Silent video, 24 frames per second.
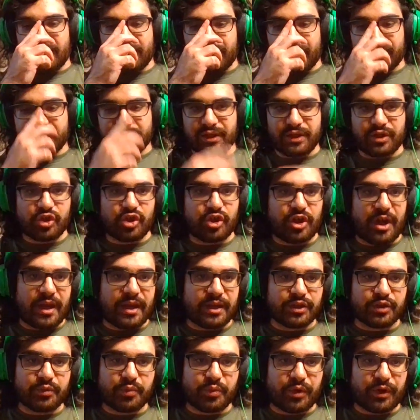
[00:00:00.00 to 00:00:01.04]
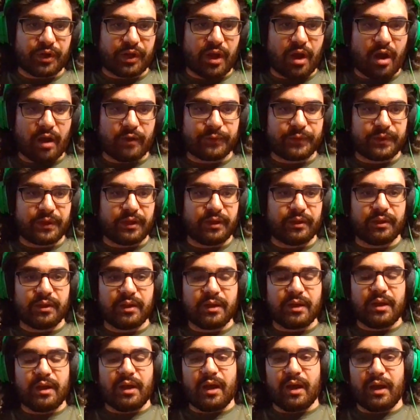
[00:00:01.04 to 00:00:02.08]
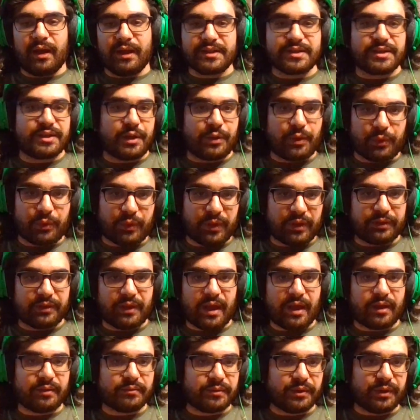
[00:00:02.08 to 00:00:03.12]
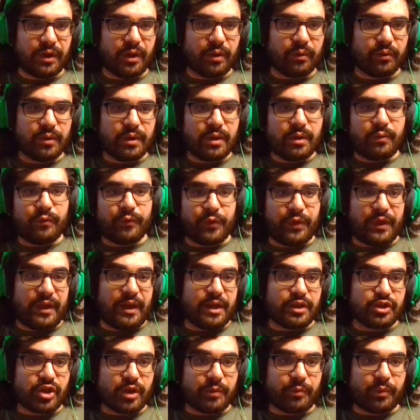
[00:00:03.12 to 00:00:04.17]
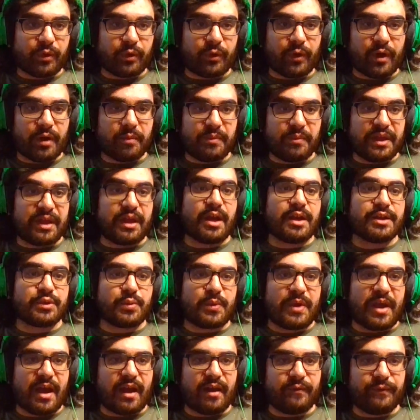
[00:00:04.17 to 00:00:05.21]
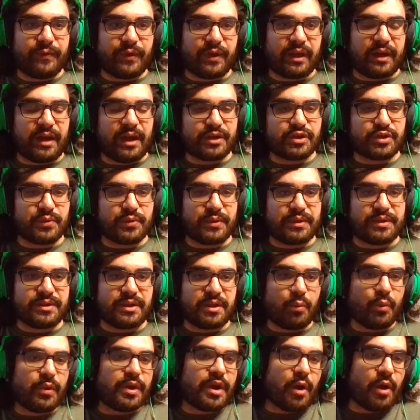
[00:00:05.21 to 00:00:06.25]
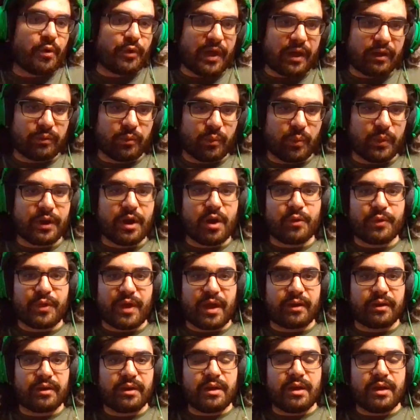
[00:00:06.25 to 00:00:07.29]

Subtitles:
like to change pretty often? It's another thing that, for the NHL program, because we have the connection with the team, we know that. We know that